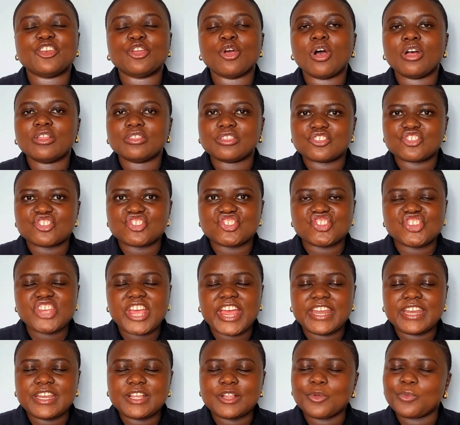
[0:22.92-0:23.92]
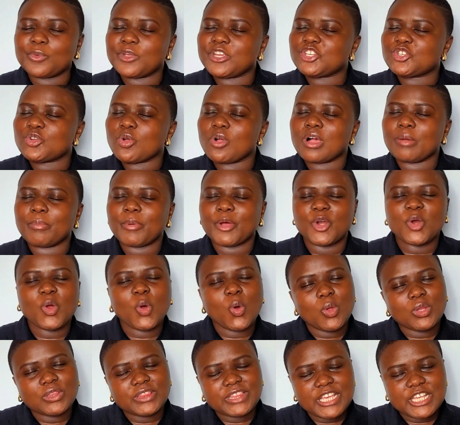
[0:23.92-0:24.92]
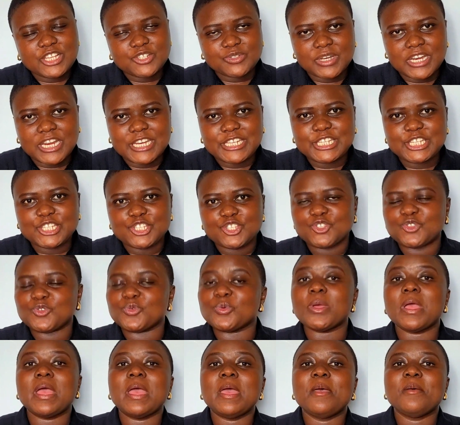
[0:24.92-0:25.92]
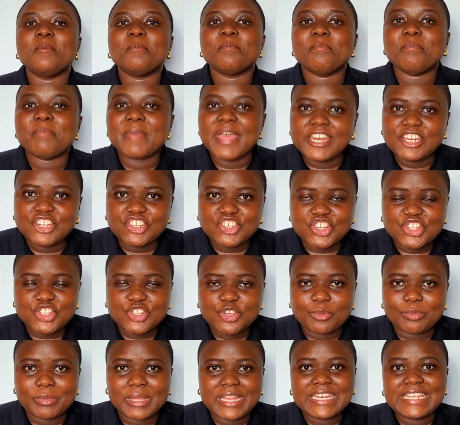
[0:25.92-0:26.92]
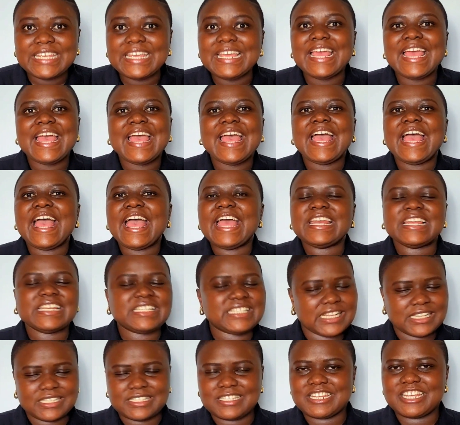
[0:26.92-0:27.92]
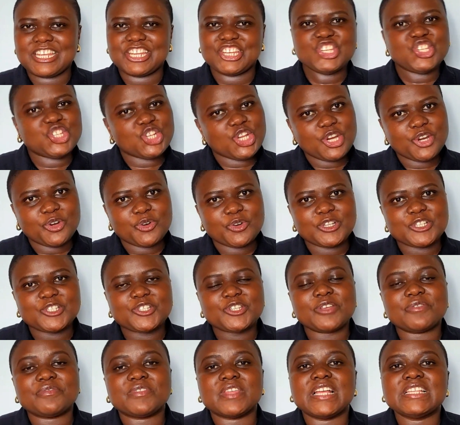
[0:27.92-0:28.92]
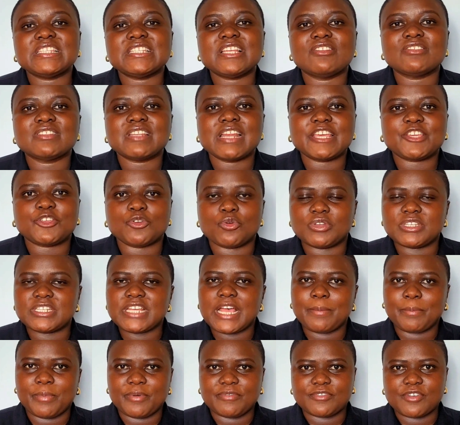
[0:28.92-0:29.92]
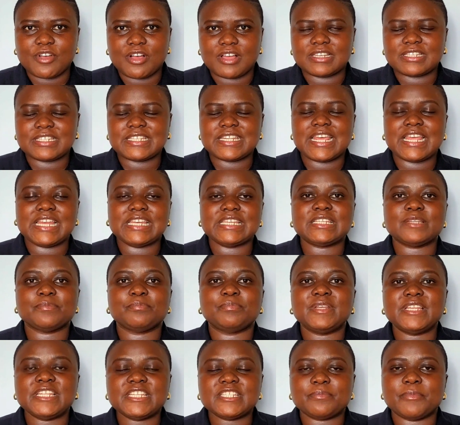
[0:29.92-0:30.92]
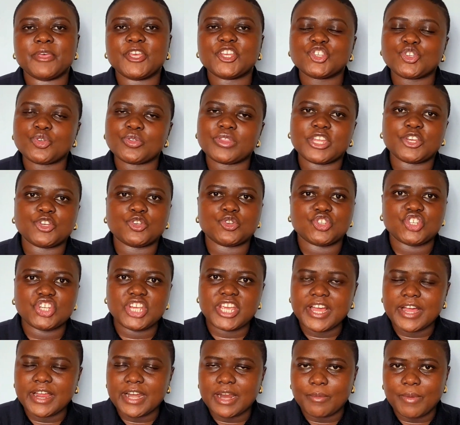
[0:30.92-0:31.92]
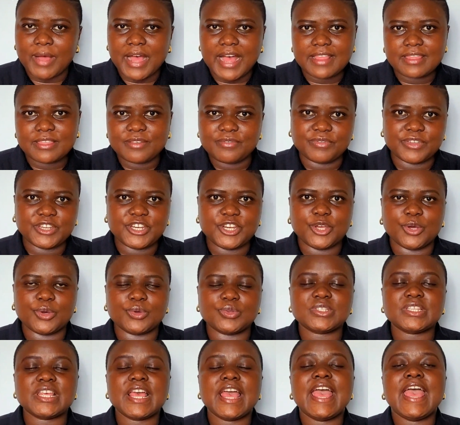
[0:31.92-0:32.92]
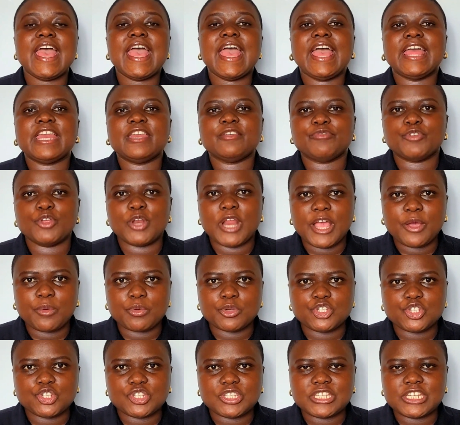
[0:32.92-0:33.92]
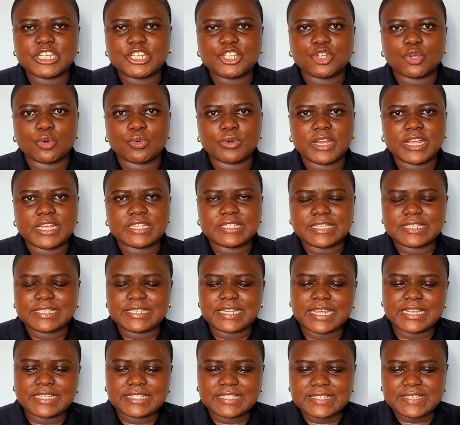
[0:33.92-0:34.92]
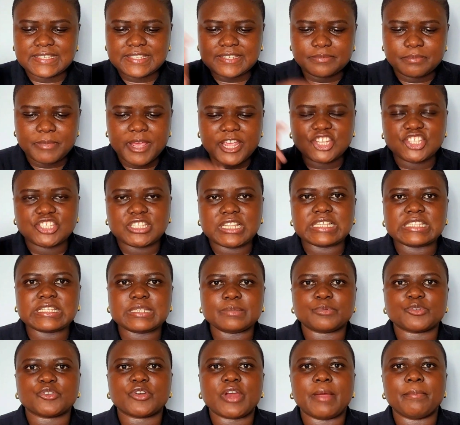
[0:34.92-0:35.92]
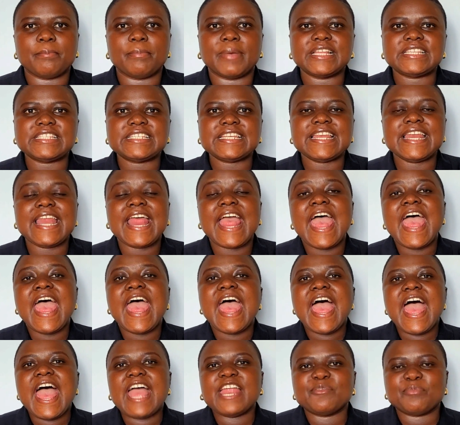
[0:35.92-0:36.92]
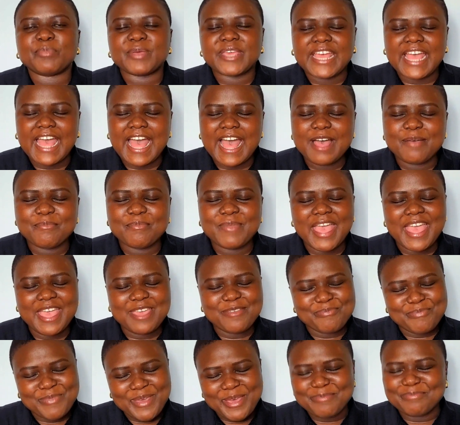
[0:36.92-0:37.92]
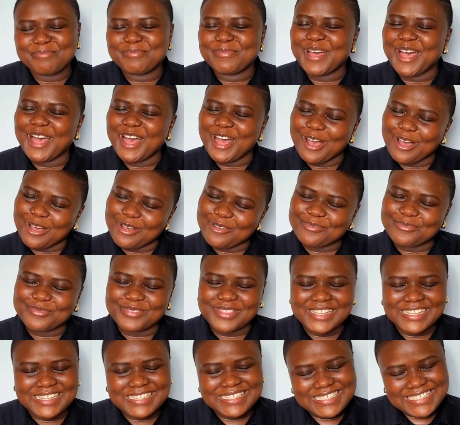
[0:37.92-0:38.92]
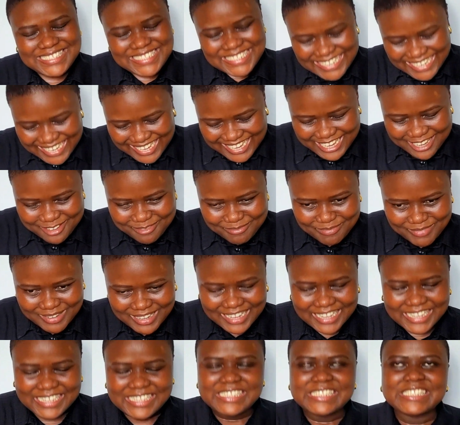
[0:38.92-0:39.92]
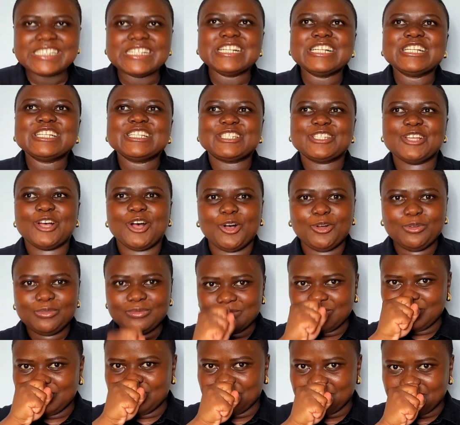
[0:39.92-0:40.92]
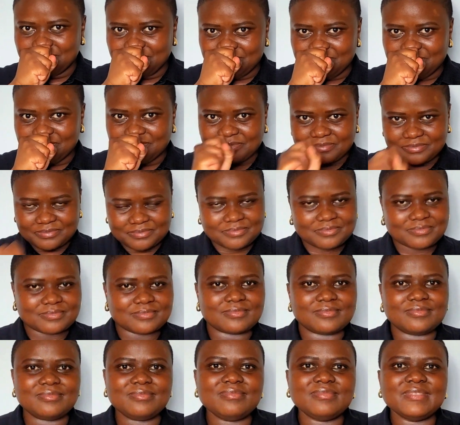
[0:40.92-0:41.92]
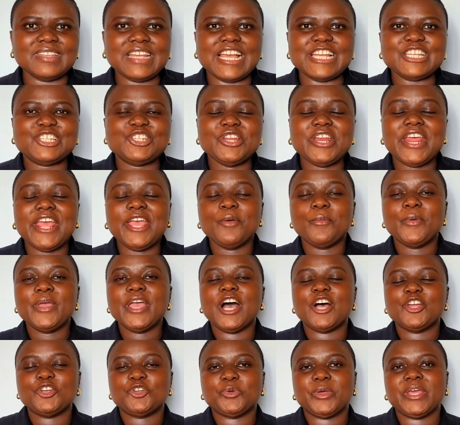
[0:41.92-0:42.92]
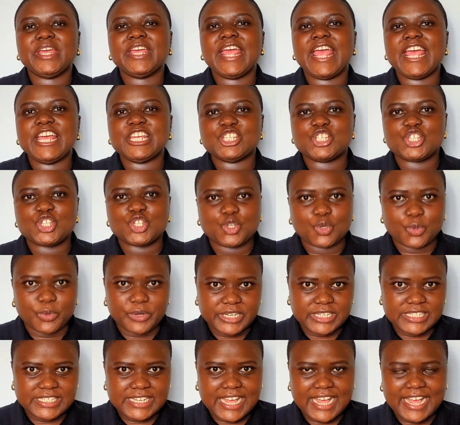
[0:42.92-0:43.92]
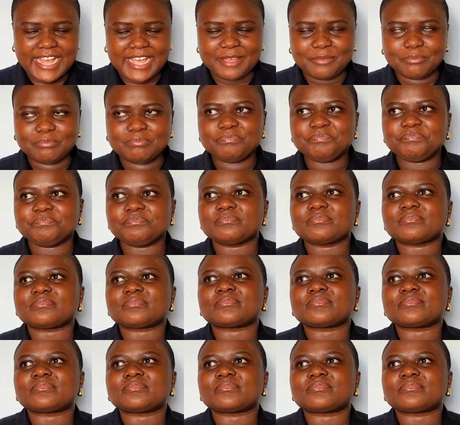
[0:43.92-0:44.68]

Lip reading: on this channel, we talk about all things related to managing your money and adulting in general. So if that sounds like your type of content, please make sure that you check out our other videos. And if you like what you see, don't hesitate, smash that subscribe button and become a member of the team. So today we are doing a story time.